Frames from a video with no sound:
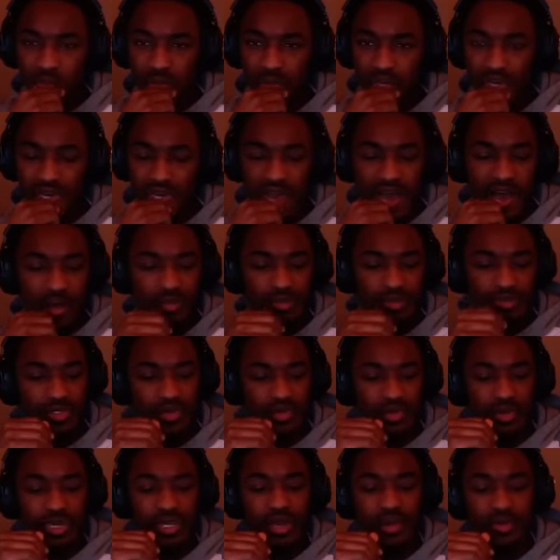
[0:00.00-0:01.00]
But
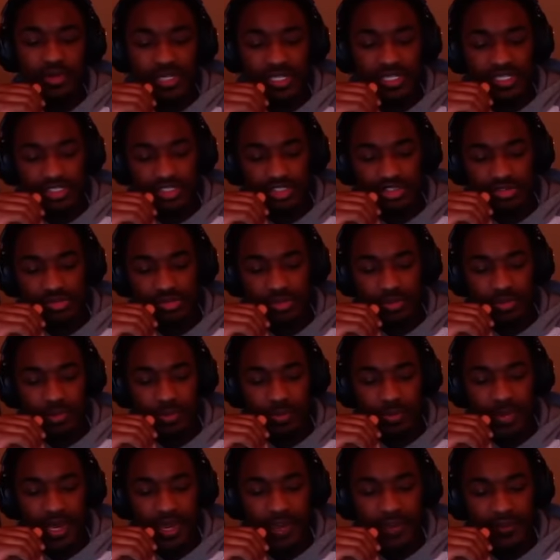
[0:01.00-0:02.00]
the way I would get the streaming
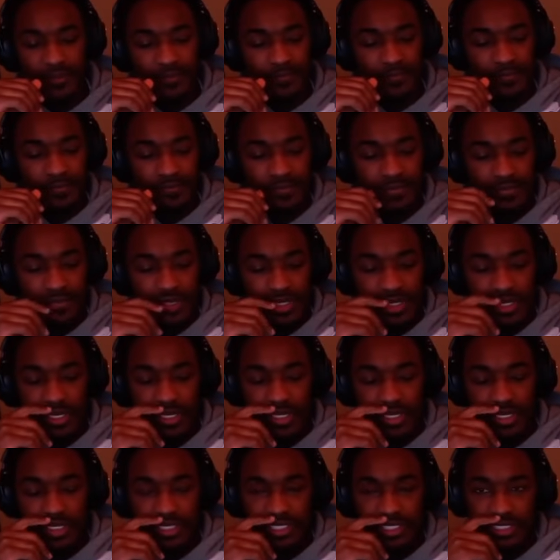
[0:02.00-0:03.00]
book bag
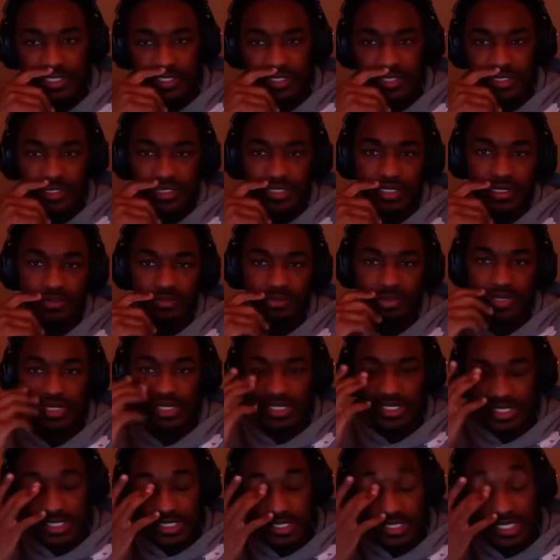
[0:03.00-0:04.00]
is
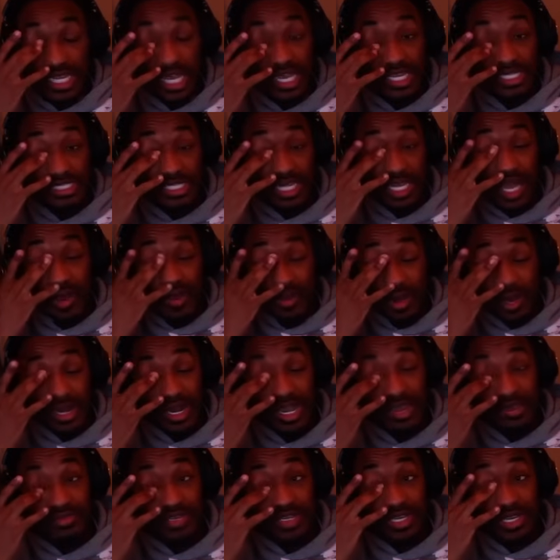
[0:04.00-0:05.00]
completely changing how I
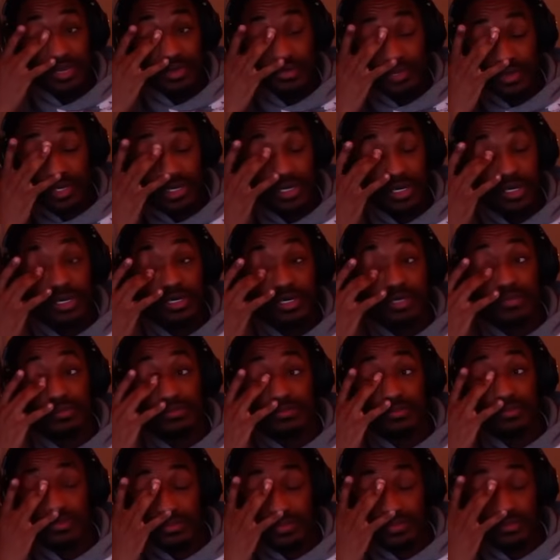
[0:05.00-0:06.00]
navigate with
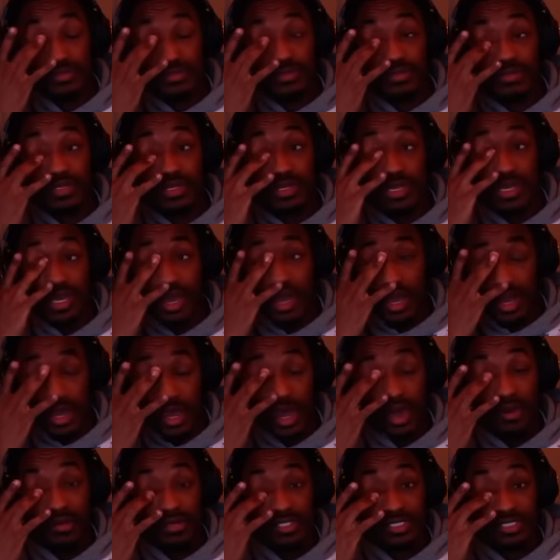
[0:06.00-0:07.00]

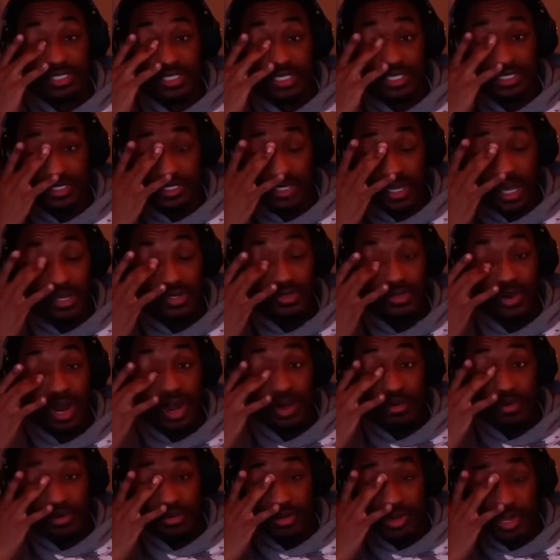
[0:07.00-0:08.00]
how consistently I do
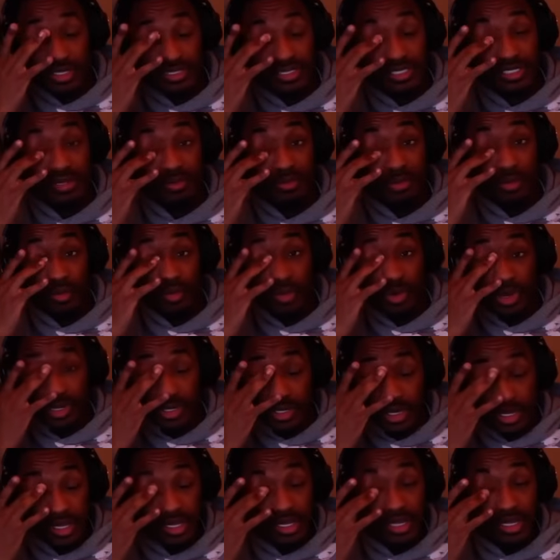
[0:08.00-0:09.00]
IRL content, number
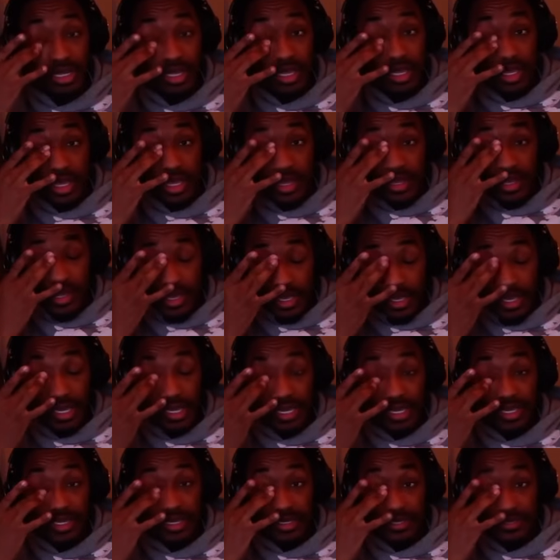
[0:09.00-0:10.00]
one,
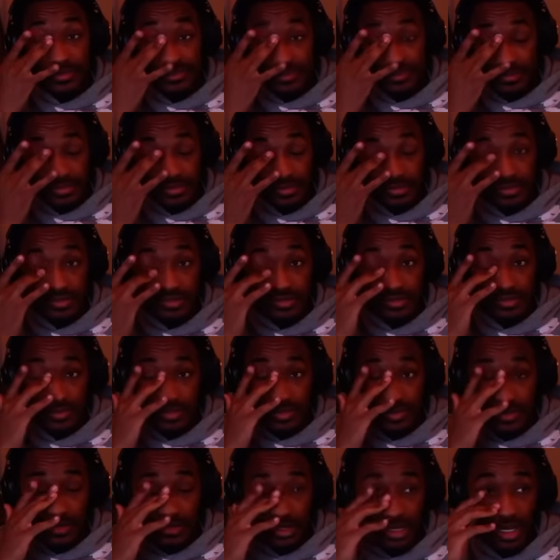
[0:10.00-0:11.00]
and
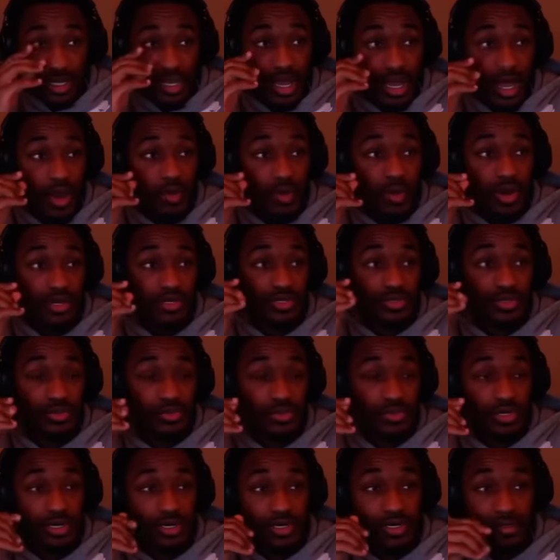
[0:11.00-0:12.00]
how I
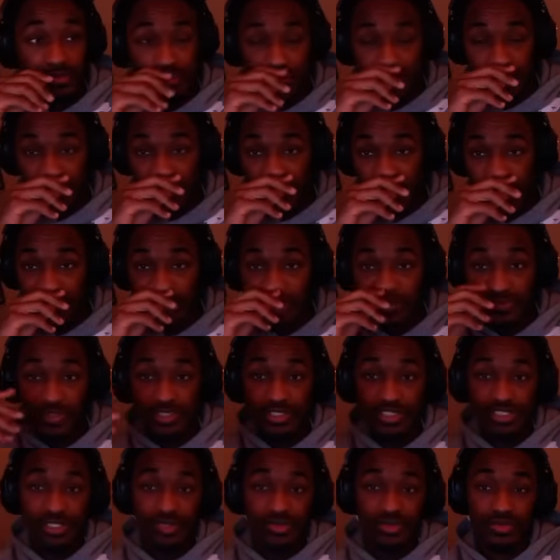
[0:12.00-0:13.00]
do streaming stuff
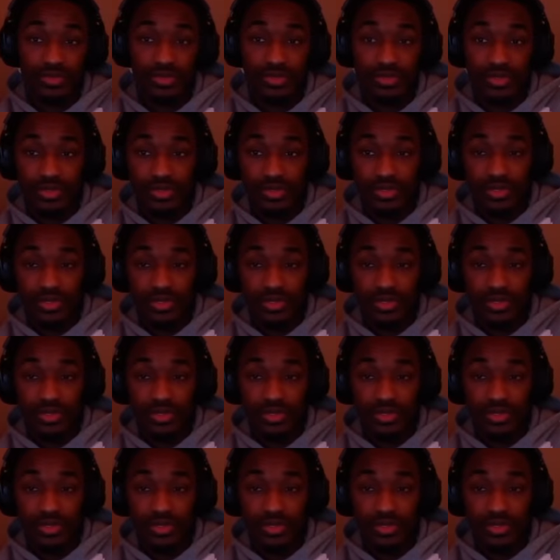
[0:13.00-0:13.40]
in general.